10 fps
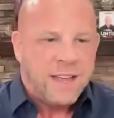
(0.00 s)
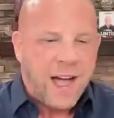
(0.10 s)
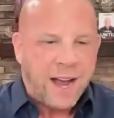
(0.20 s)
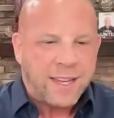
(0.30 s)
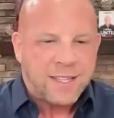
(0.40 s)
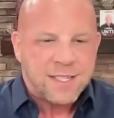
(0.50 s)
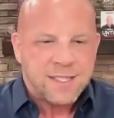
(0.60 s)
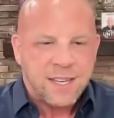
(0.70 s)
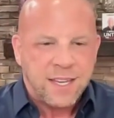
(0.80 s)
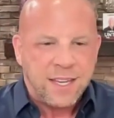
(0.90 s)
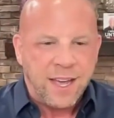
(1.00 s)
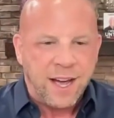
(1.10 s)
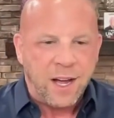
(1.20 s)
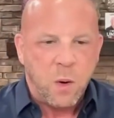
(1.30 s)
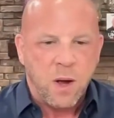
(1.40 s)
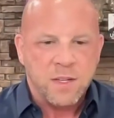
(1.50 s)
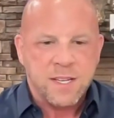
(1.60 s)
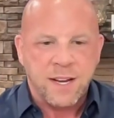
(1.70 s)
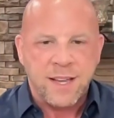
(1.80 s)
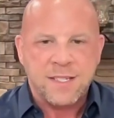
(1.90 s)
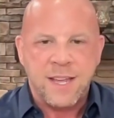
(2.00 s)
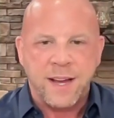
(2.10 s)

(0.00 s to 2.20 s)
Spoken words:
I can see, who else can I see?